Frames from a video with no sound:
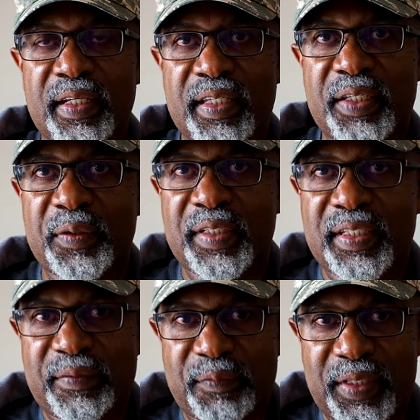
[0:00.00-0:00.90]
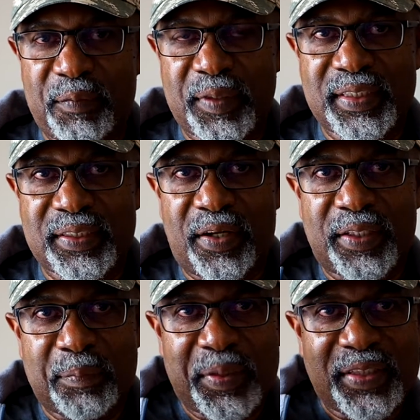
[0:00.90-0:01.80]
there was this
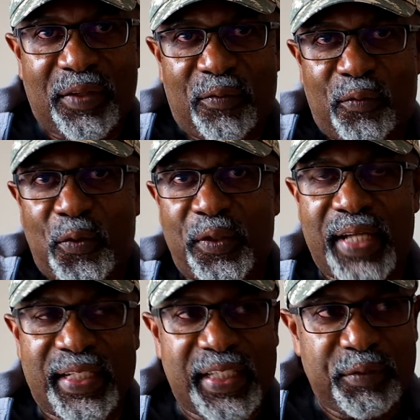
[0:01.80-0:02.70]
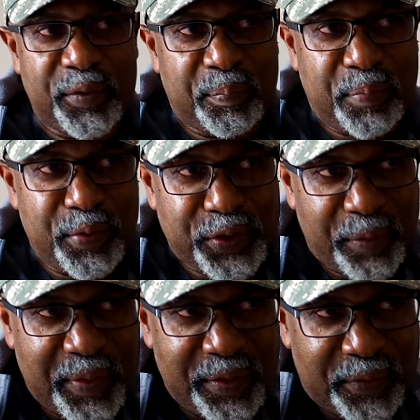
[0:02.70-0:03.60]
other piece of wood that he would push
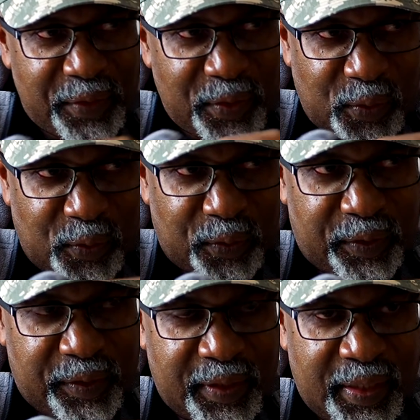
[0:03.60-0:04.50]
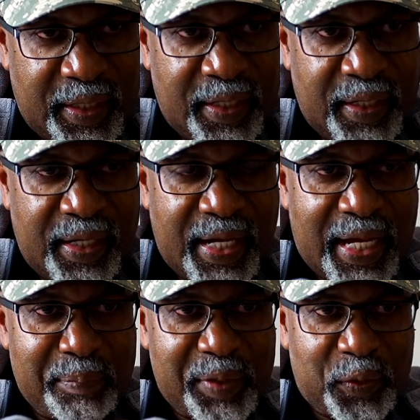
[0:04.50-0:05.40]
up into the hole,
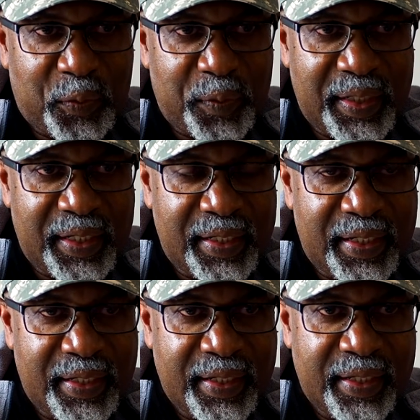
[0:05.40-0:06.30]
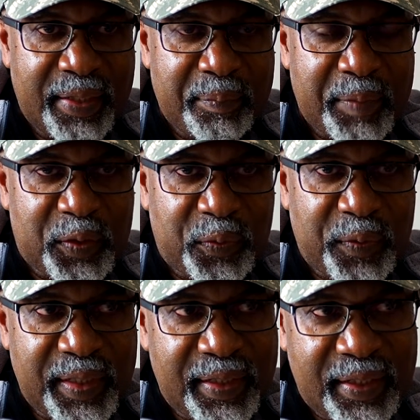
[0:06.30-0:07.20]
and between
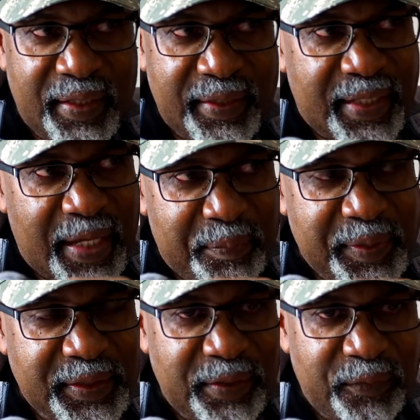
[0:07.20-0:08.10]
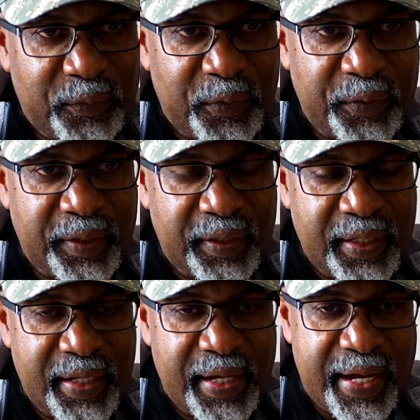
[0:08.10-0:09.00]
that piece of wood
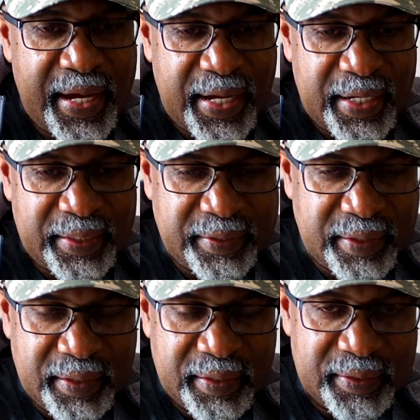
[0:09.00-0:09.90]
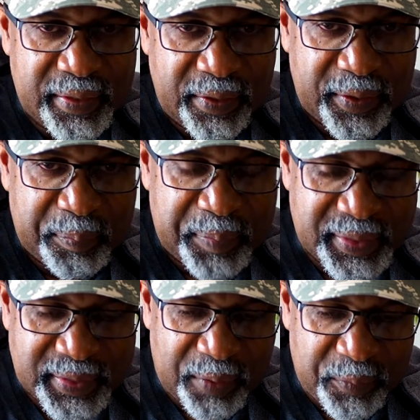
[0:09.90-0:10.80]
and the other
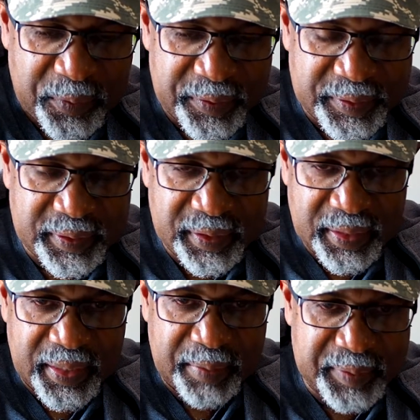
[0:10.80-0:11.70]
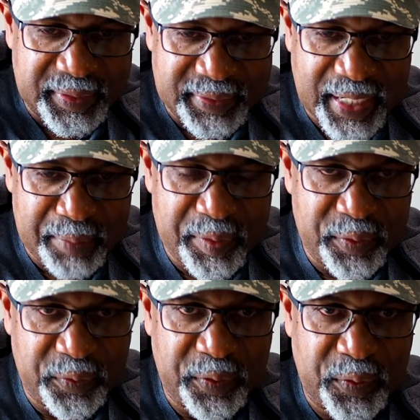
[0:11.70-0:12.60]
piece that was designed
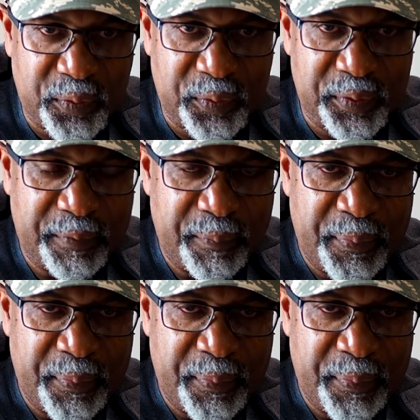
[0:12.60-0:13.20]
below the hole,